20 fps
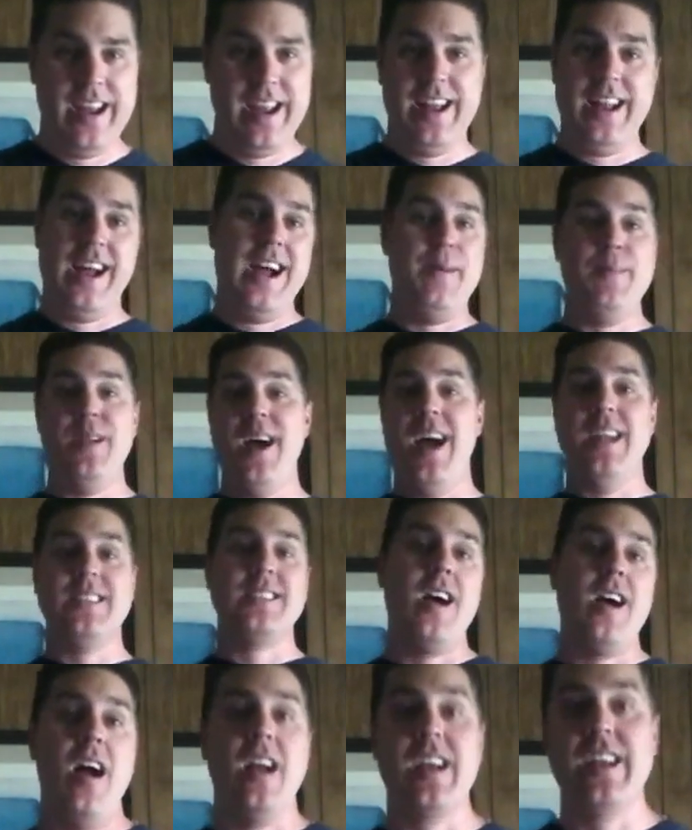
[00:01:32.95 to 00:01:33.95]
and I'm not
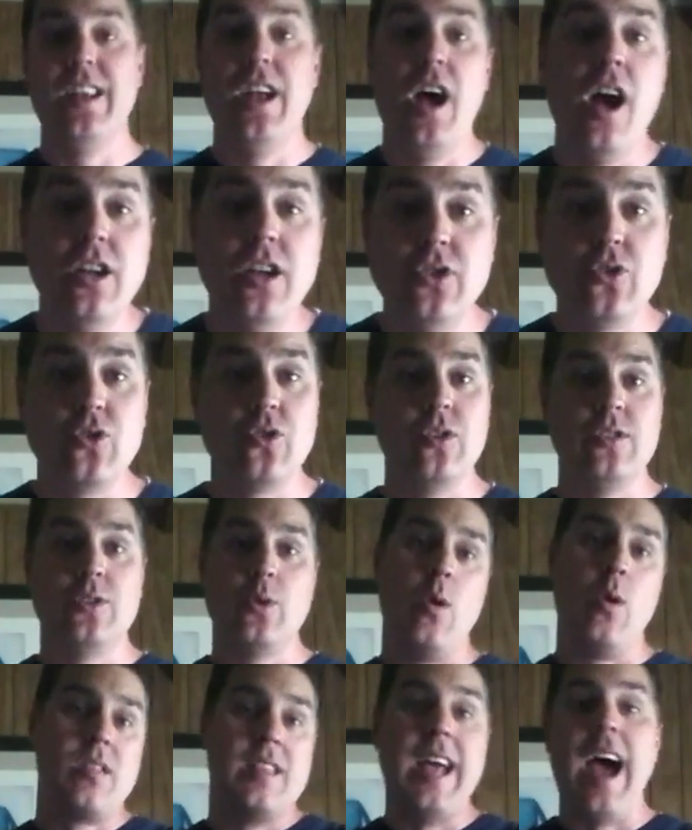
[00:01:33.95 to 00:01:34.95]
talking hundreds
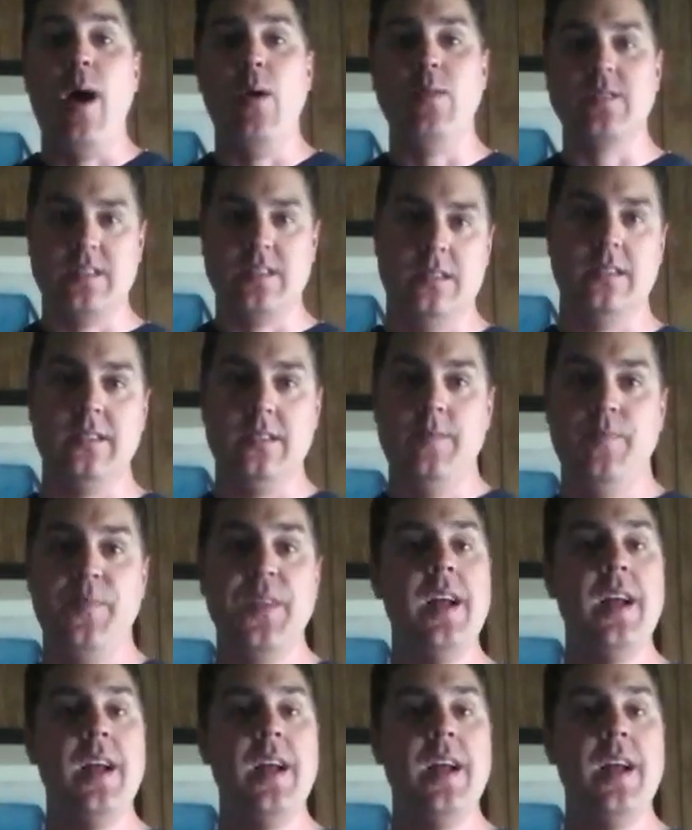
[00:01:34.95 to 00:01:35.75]
or thousands.